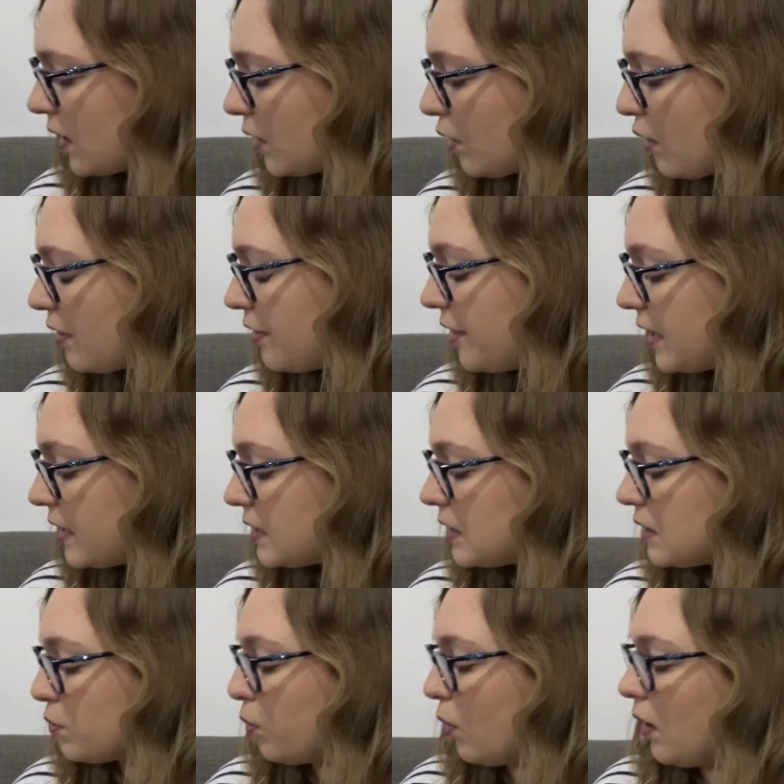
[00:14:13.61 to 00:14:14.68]
I got
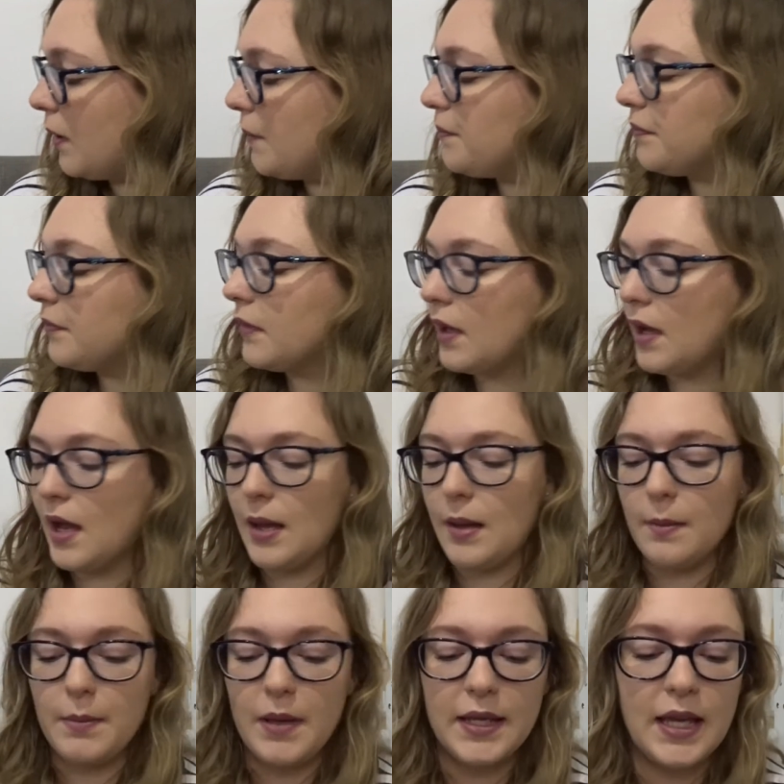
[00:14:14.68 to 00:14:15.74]
this one,
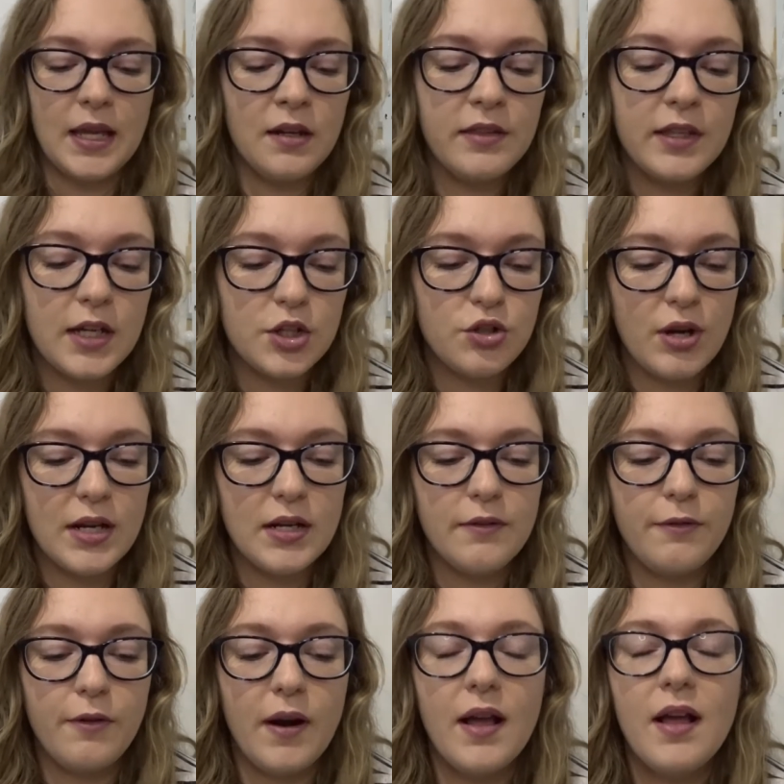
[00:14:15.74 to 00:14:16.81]
again I think I traded
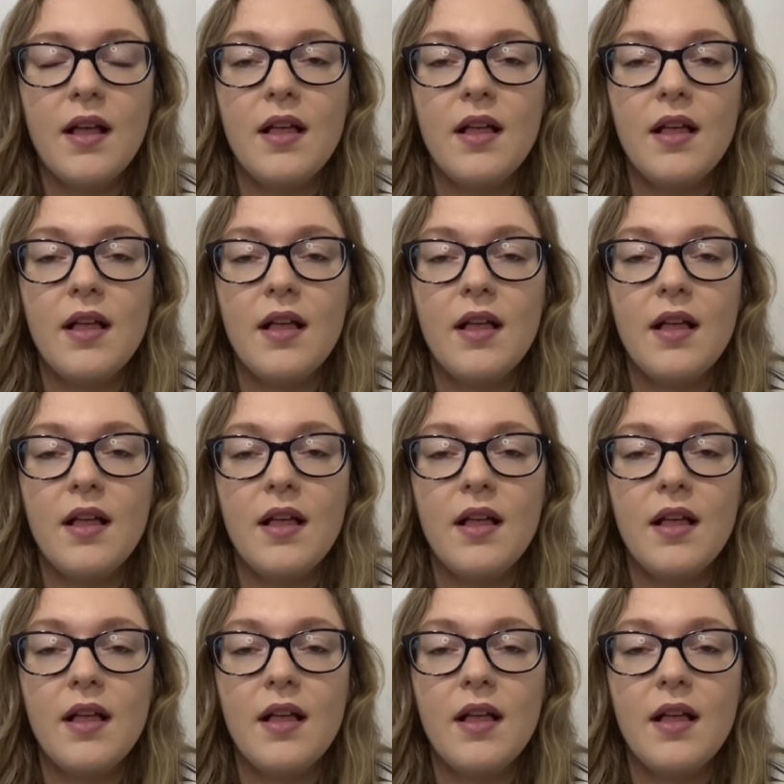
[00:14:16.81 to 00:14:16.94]
for it.